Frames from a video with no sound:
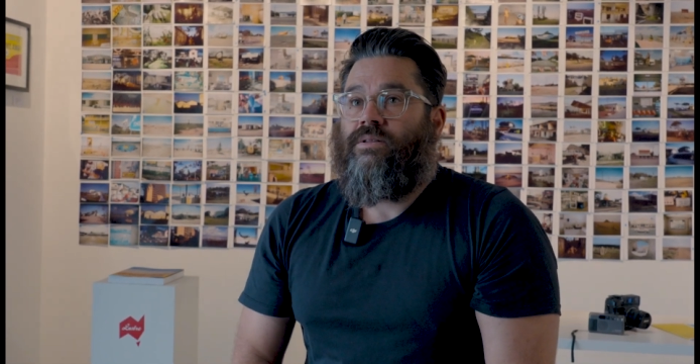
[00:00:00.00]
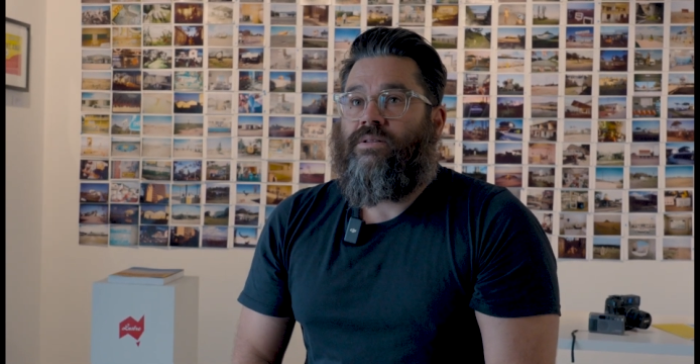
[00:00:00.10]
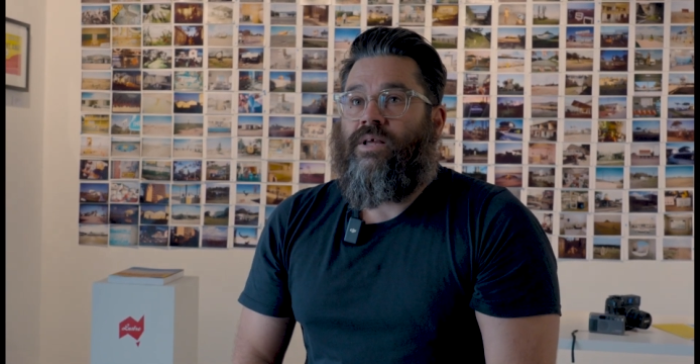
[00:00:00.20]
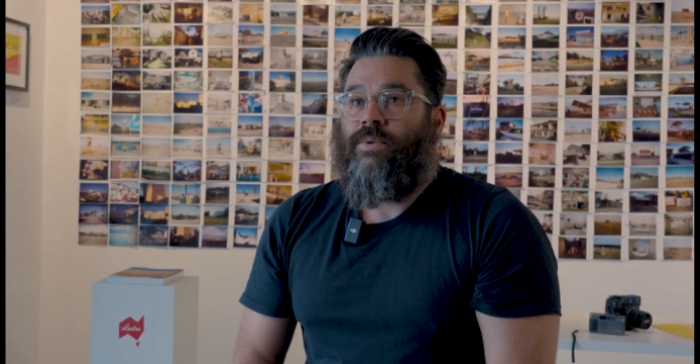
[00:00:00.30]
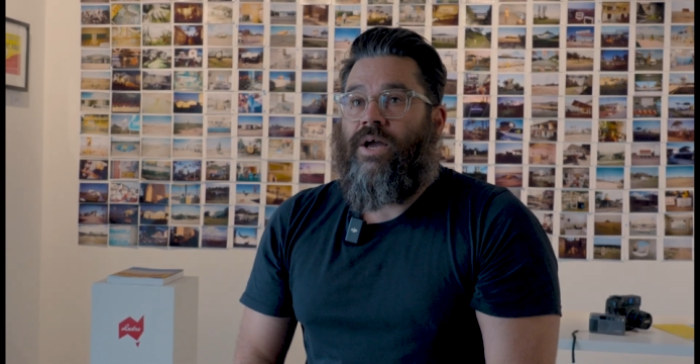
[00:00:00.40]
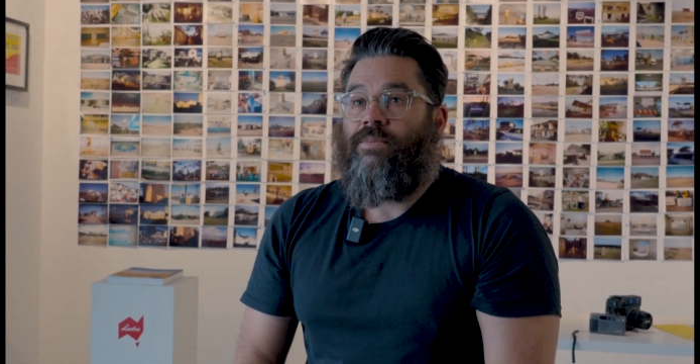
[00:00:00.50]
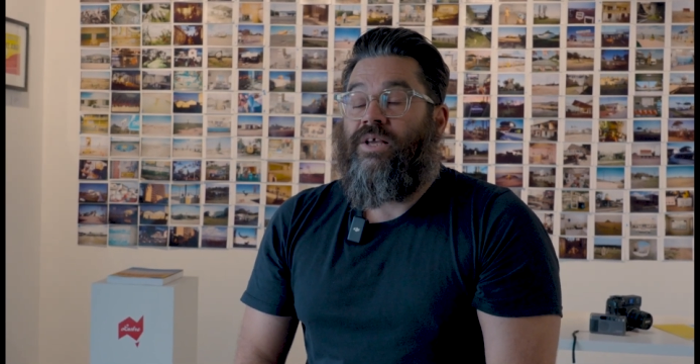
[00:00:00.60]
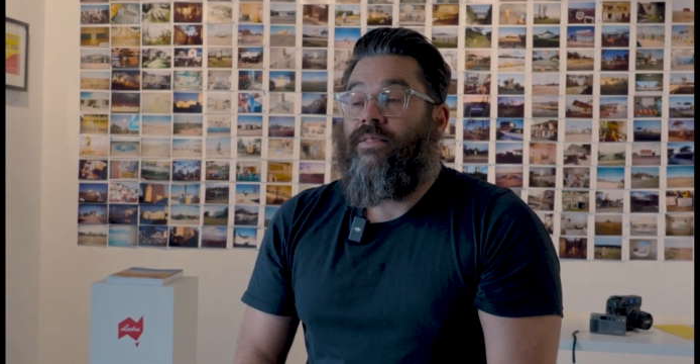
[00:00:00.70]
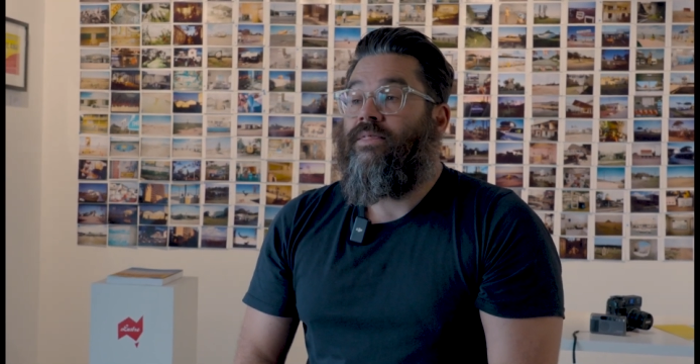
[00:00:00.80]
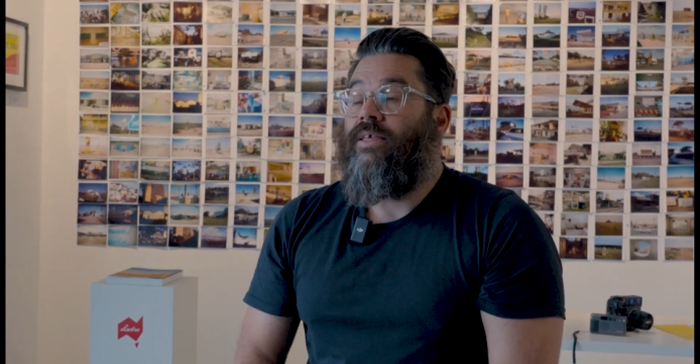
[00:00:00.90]
there may be
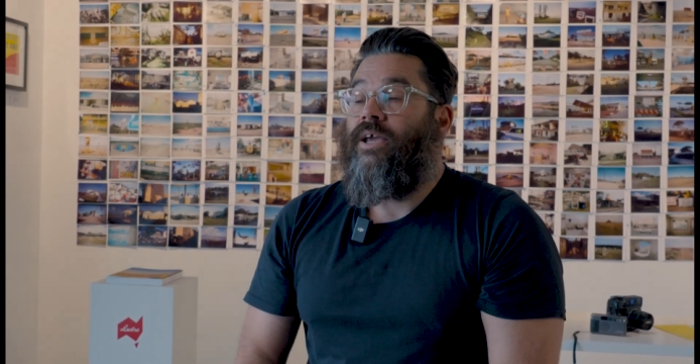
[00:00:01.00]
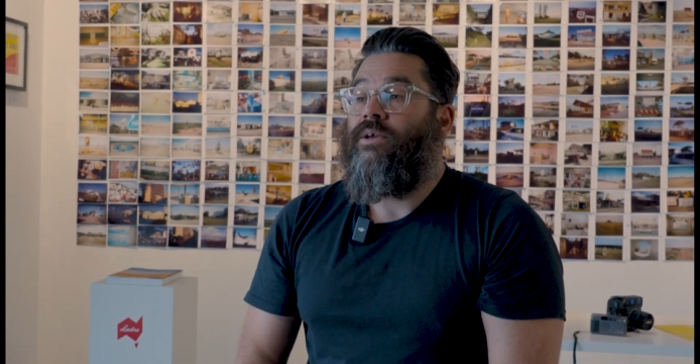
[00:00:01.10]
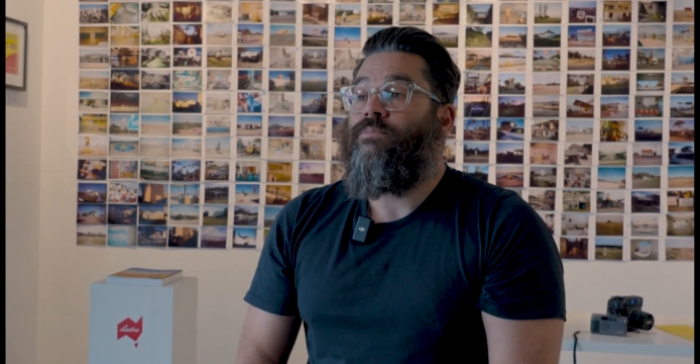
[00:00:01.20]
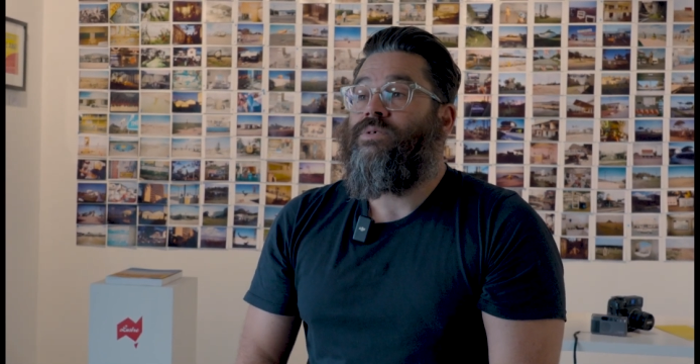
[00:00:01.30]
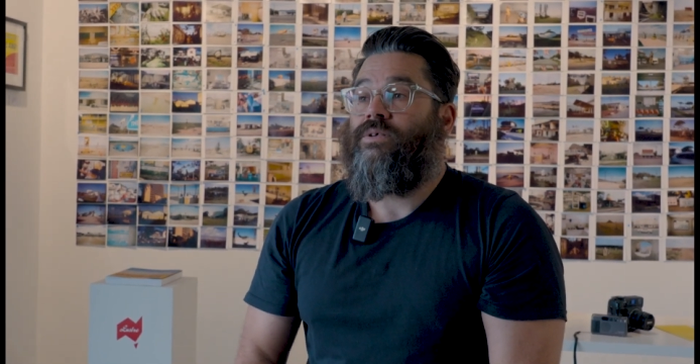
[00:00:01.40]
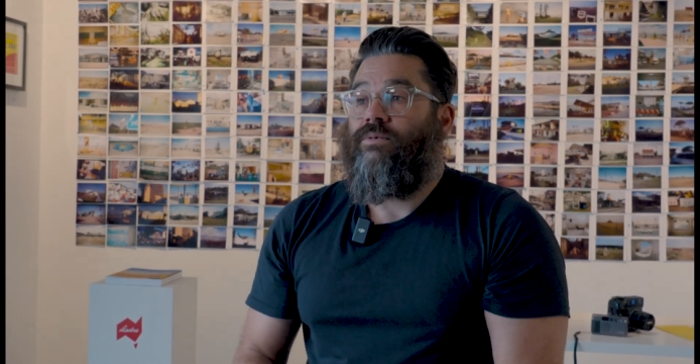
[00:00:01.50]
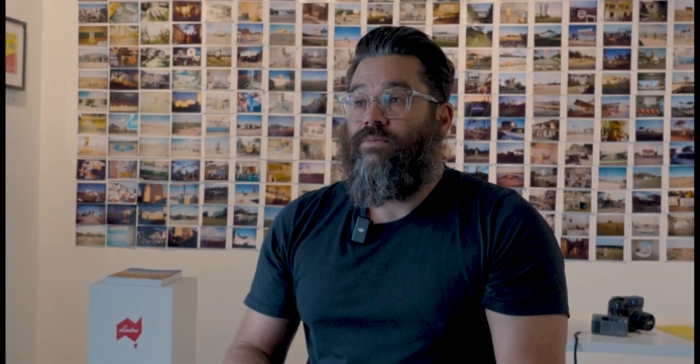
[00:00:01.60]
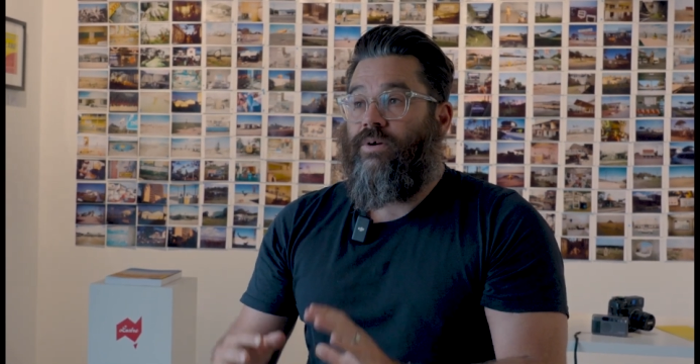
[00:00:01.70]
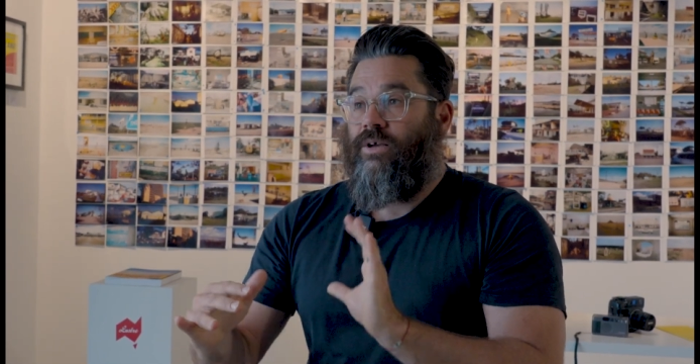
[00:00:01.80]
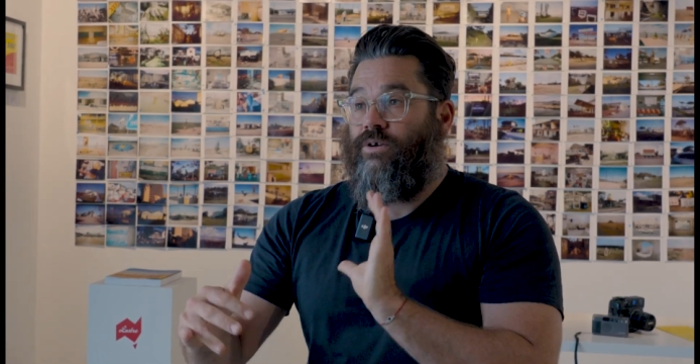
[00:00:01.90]
themes that
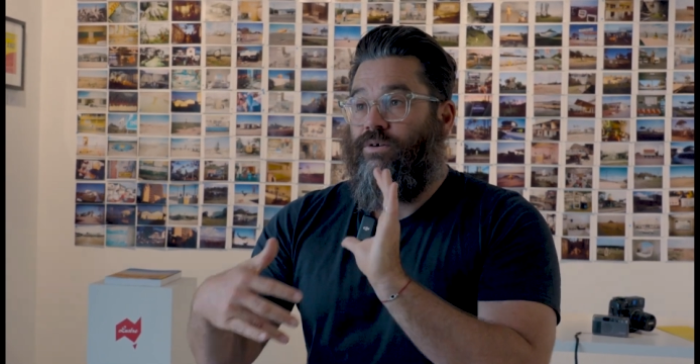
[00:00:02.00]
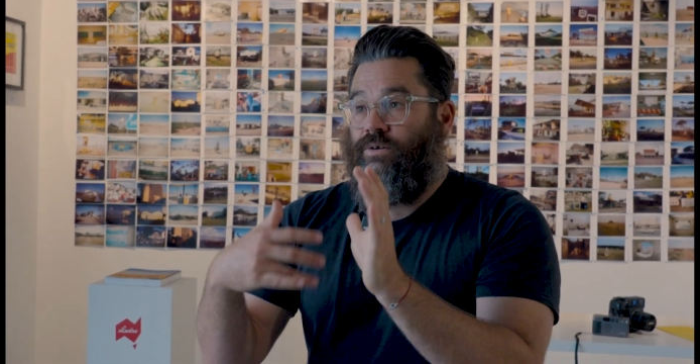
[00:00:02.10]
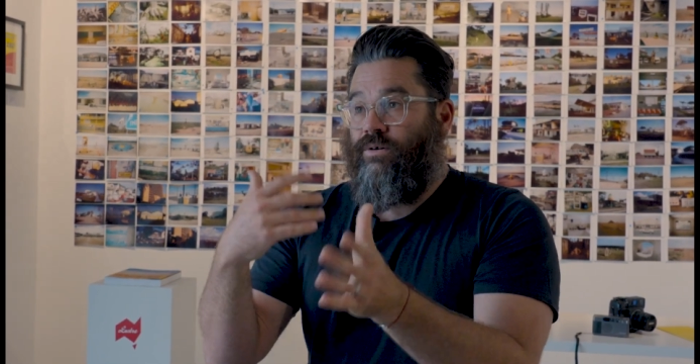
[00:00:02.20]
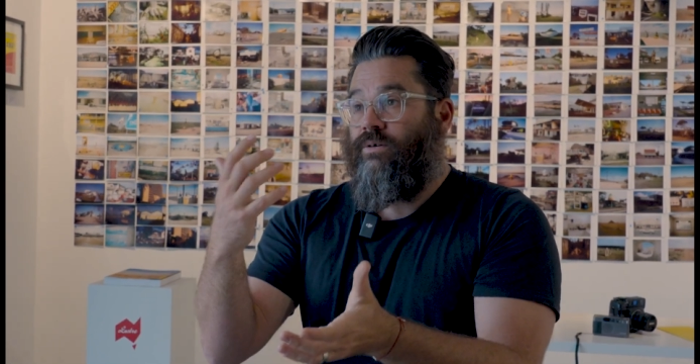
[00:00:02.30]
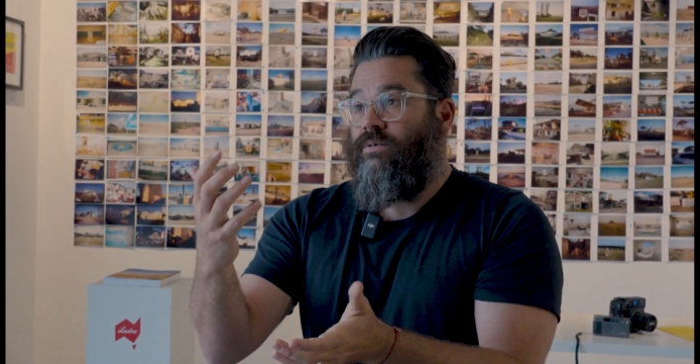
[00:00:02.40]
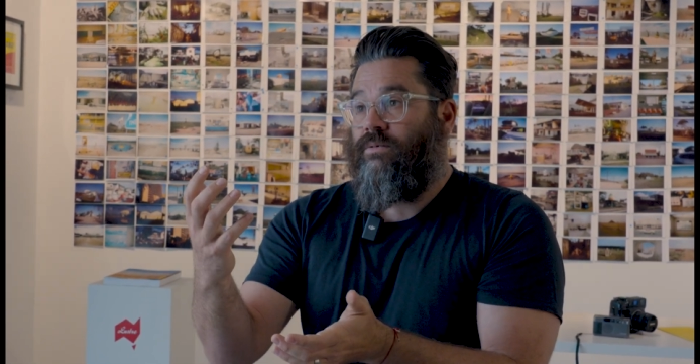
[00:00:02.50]
reoccur,